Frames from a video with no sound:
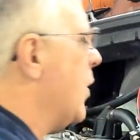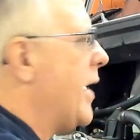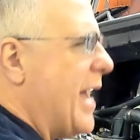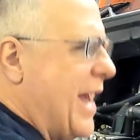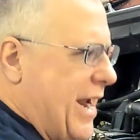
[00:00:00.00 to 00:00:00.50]

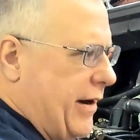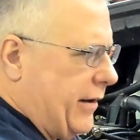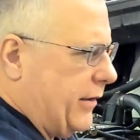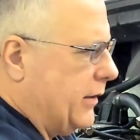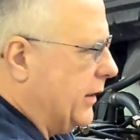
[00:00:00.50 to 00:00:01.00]
air.
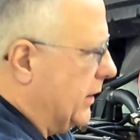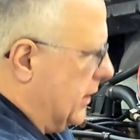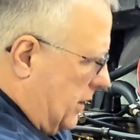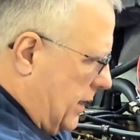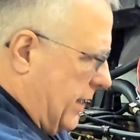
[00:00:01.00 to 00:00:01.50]

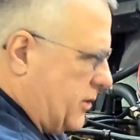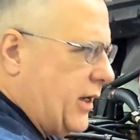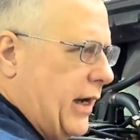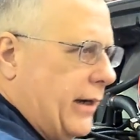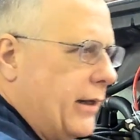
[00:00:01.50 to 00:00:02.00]
That's good.
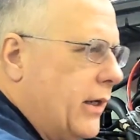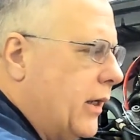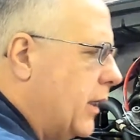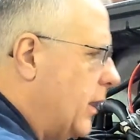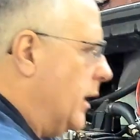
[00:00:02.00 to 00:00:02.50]

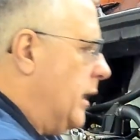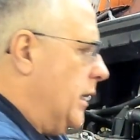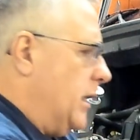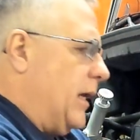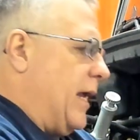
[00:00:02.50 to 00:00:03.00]

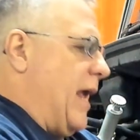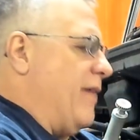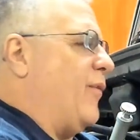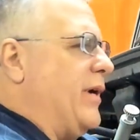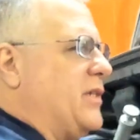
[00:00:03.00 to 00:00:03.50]
If we
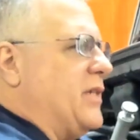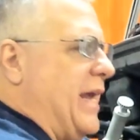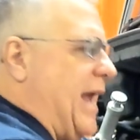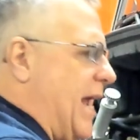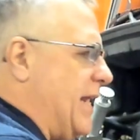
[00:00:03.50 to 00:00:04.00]
see
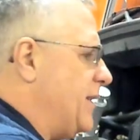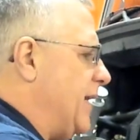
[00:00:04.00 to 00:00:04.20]
anything